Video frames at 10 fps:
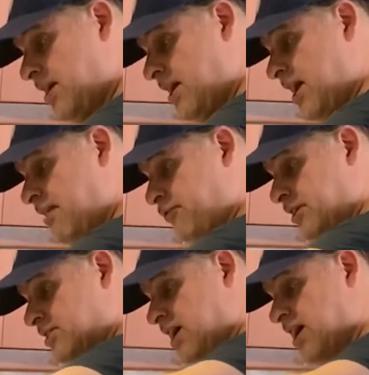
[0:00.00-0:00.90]
and for the
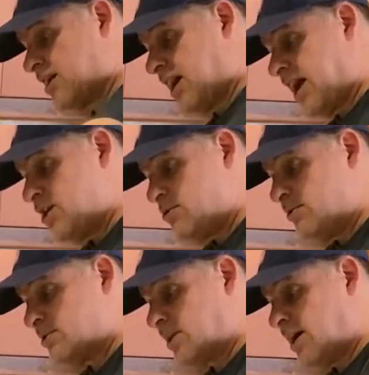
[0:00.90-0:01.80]
stock I
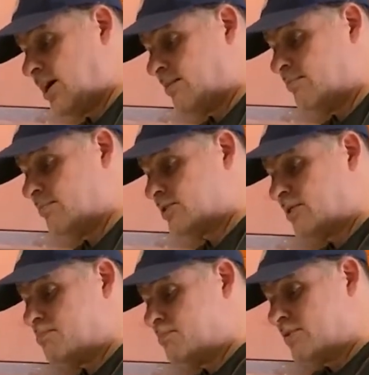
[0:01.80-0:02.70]
used
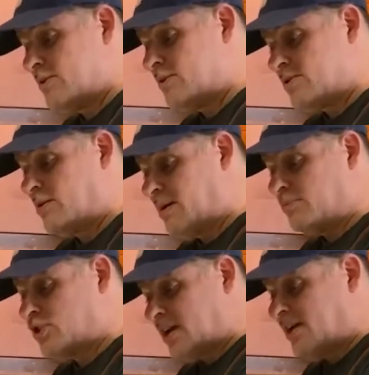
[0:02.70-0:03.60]
some
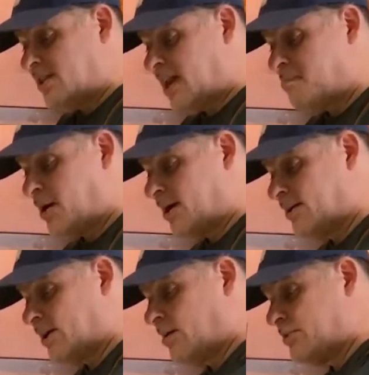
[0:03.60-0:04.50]
chicken that I bought
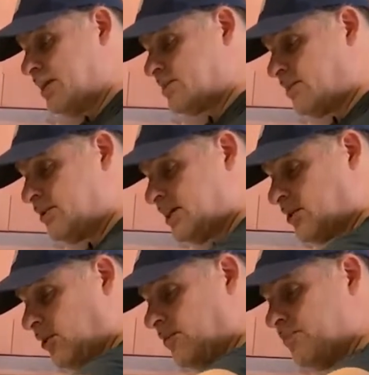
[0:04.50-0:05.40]
several days
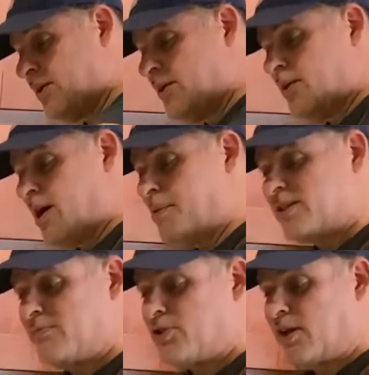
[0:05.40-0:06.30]
ago. I bought
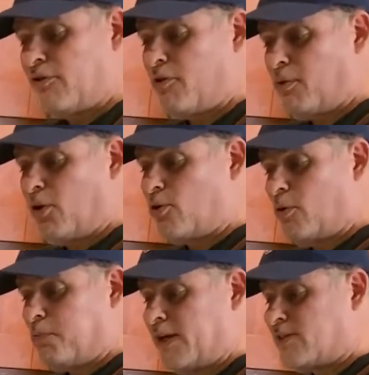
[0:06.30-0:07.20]
some chicken from a local
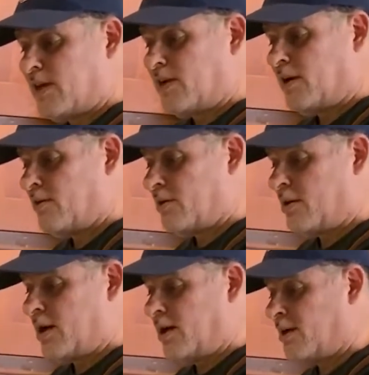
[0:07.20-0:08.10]
place, like an
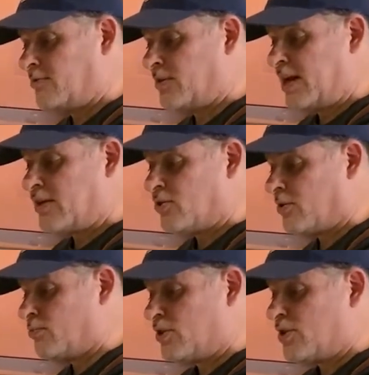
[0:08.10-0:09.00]
actual
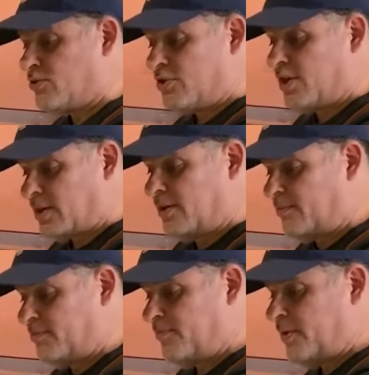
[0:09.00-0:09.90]
rotisserie chicken.
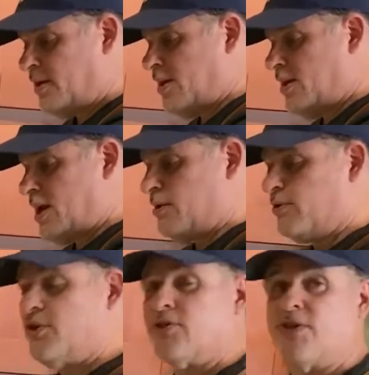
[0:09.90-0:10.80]
And the
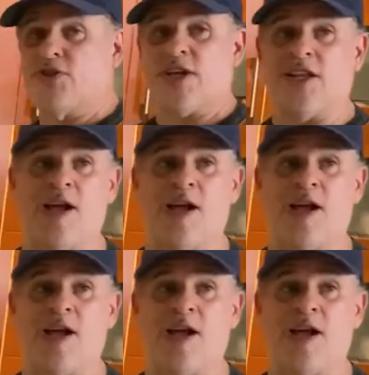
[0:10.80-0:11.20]
rotisserie chicken, I